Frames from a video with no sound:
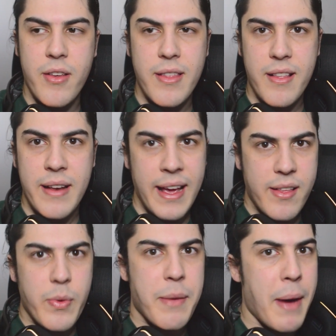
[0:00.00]
So this
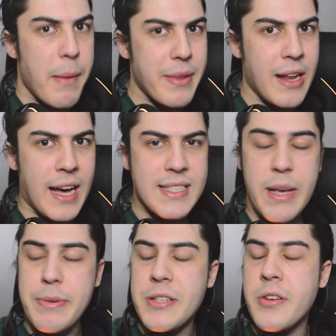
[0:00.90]
next week might be the
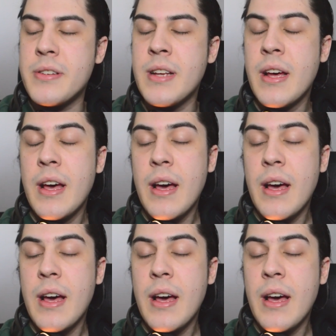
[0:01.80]
last episode.